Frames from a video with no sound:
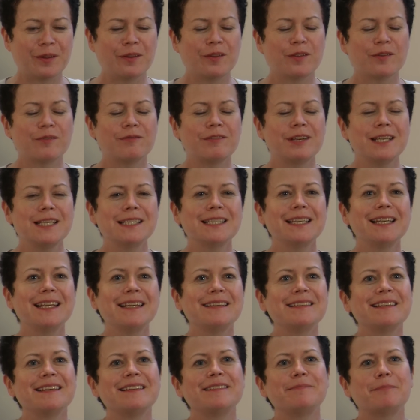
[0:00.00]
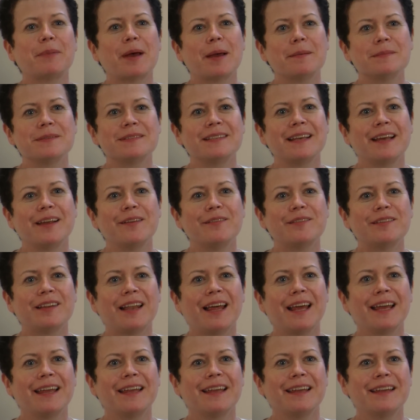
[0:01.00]
The reason is it perhaps sounds
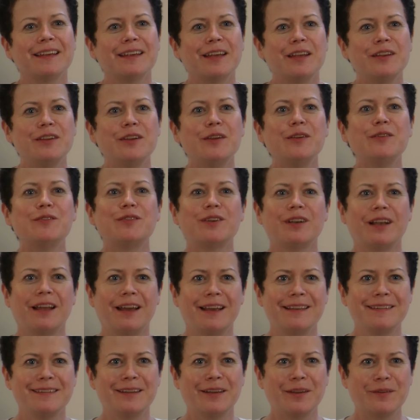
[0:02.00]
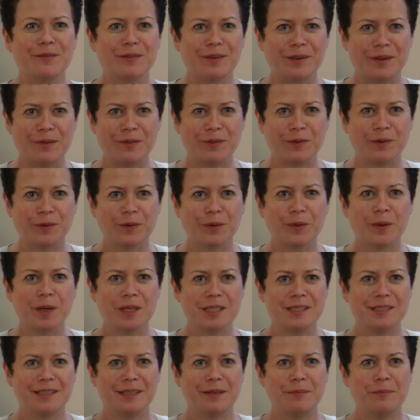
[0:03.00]
like a neutralising of a difficult
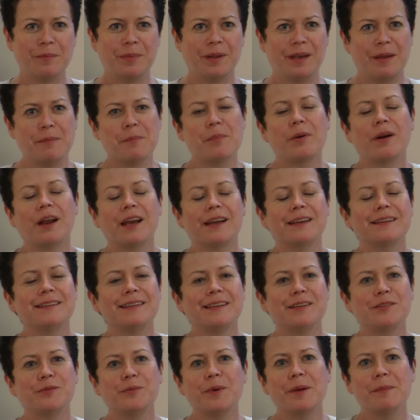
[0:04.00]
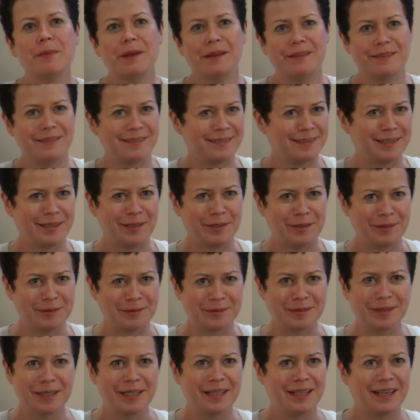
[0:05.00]
question, but in practice women
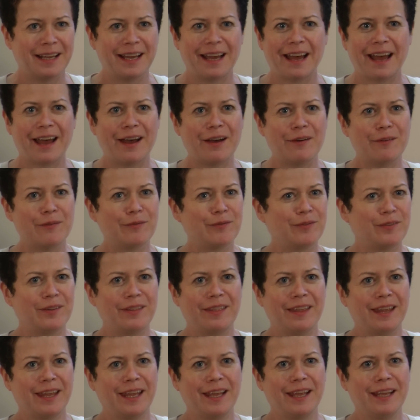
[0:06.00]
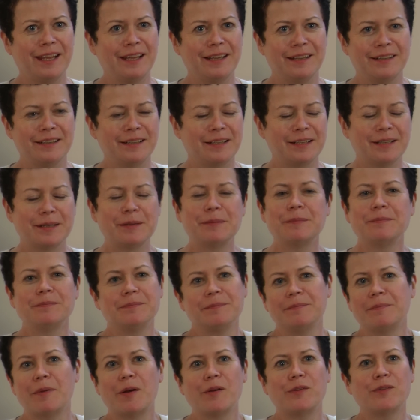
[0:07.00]
still have
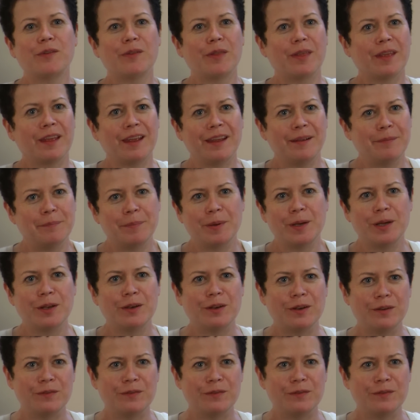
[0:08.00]
most of the burden